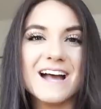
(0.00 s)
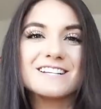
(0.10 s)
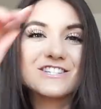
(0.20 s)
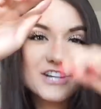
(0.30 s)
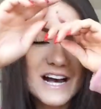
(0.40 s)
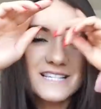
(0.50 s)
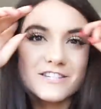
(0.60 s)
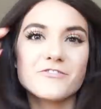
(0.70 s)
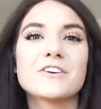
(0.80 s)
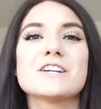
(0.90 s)
I
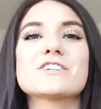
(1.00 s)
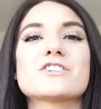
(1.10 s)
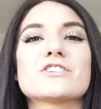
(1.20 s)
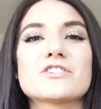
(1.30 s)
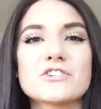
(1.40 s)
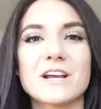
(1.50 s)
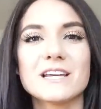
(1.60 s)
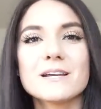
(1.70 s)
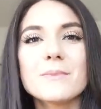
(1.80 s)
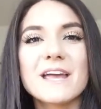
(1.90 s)
just finished
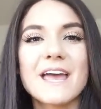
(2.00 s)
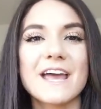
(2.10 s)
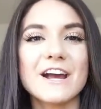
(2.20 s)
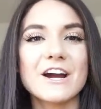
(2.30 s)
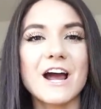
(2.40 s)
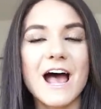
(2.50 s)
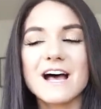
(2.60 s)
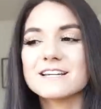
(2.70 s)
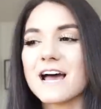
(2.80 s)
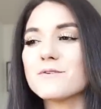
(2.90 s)
straightening my hair
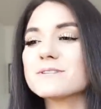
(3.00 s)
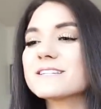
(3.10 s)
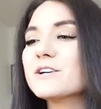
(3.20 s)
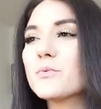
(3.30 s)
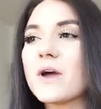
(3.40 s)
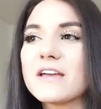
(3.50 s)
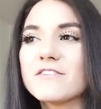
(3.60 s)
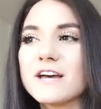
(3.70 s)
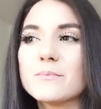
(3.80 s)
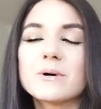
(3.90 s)
and I was gonna wave
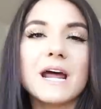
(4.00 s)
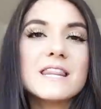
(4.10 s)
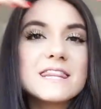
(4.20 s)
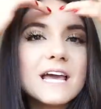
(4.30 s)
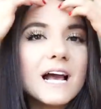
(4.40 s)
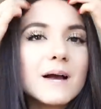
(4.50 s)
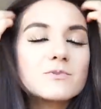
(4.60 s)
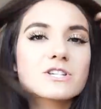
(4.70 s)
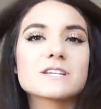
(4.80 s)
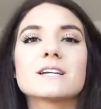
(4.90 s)
it, but I think
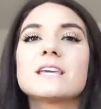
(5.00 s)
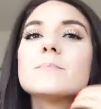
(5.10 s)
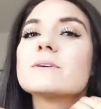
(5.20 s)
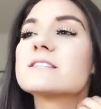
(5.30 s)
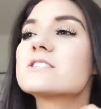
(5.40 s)
I'm just gonna keep it